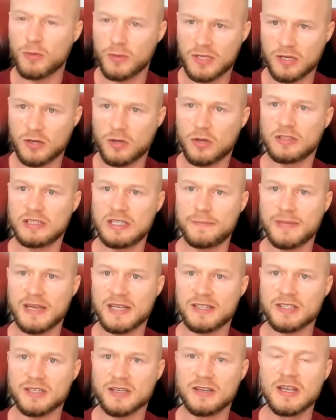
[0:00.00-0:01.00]
We can all eat
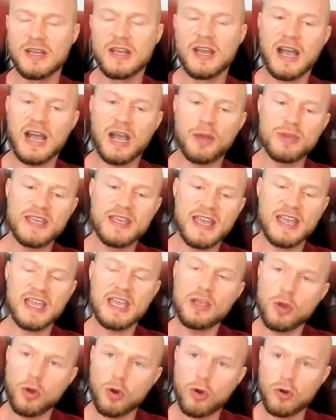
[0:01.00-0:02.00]
better. Are we
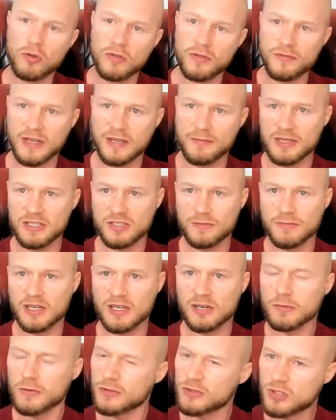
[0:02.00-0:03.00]
getting all the vitamins and
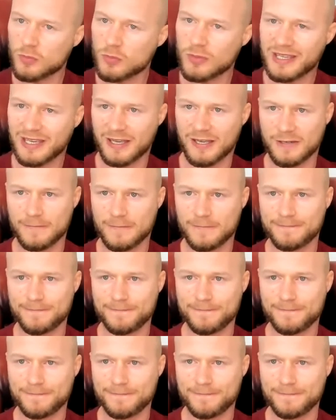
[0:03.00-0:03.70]
minerals that we can?